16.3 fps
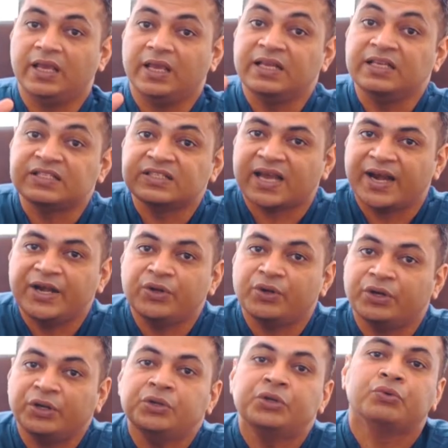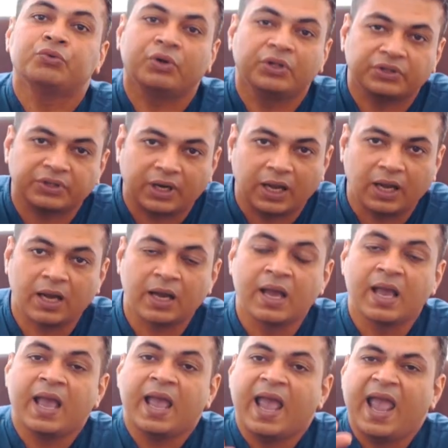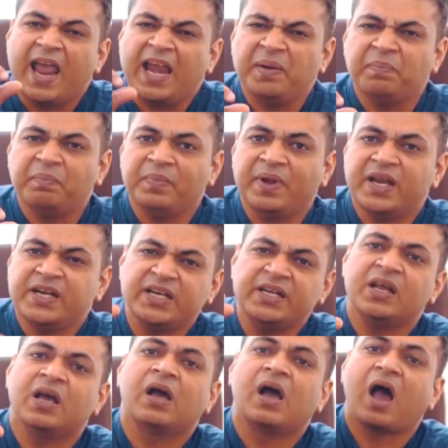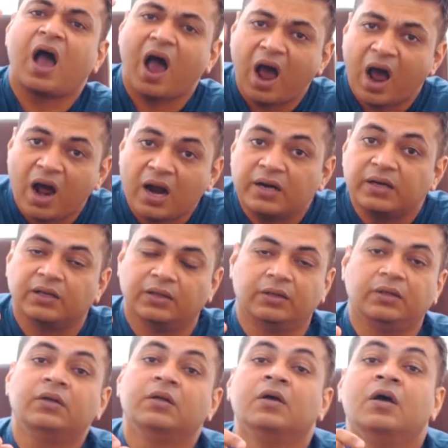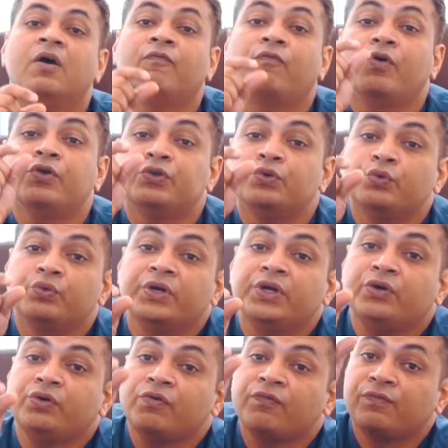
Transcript: inside your urethra and made it harder for urine to